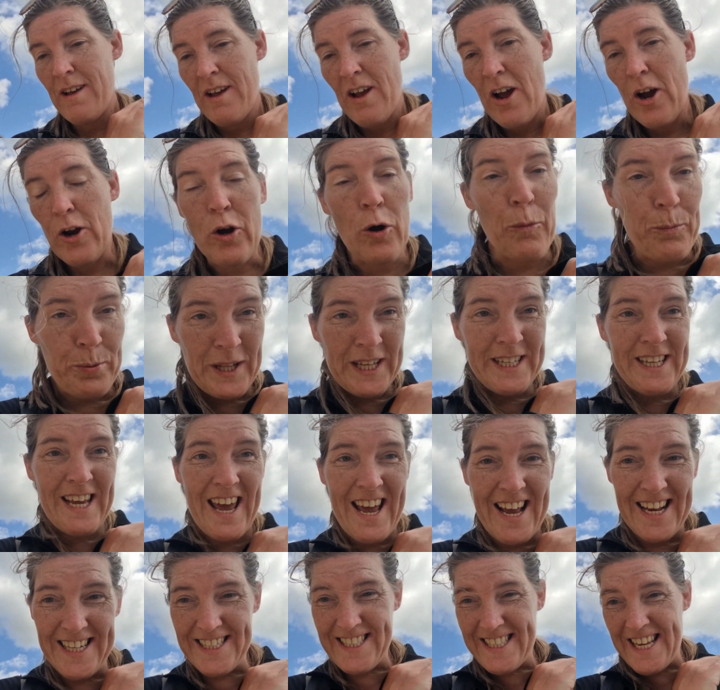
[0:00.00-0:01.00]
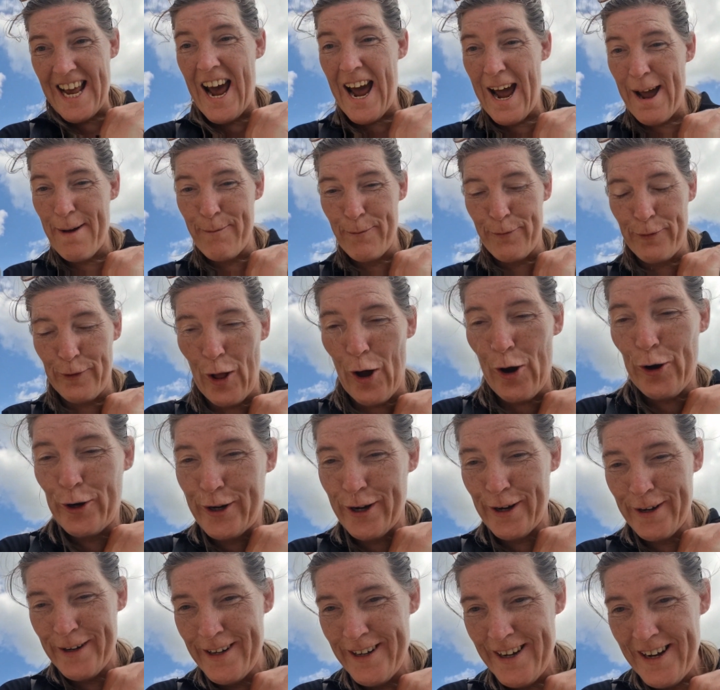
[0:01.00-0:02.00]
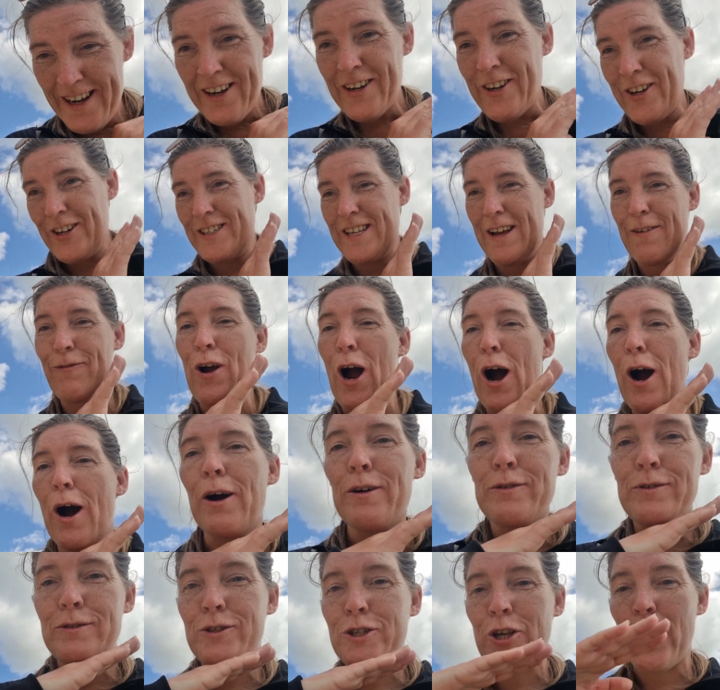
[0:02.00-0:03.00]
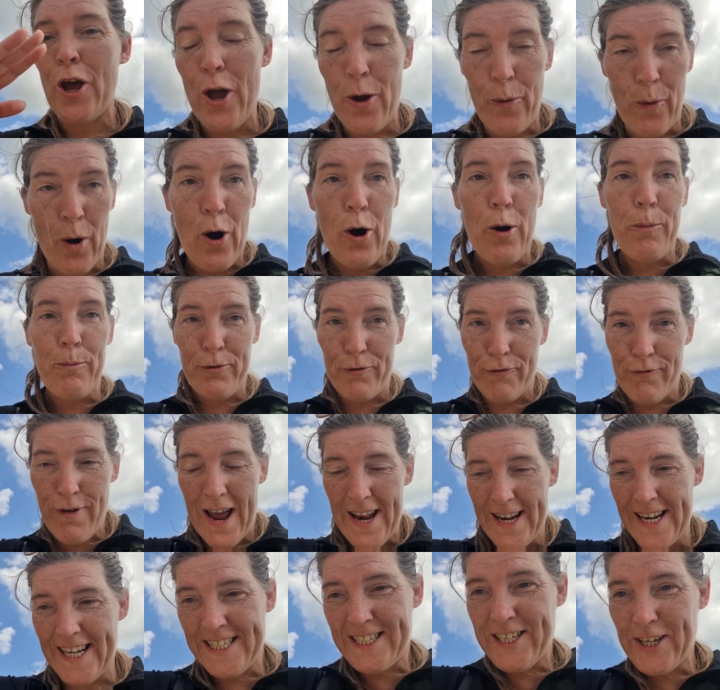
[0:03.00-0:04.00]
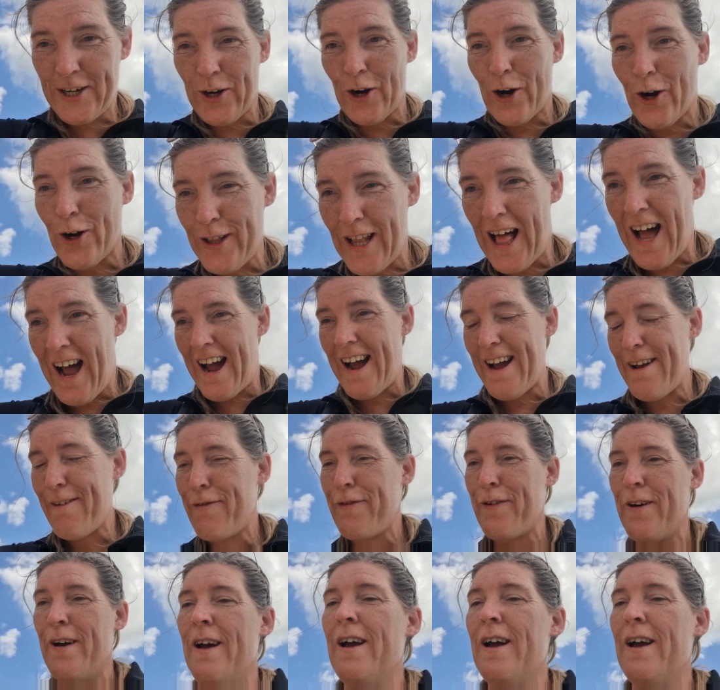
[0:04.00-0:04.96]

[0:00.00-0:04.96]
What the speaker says: a couple of days time vlog, because I've got 2 up ready to go live.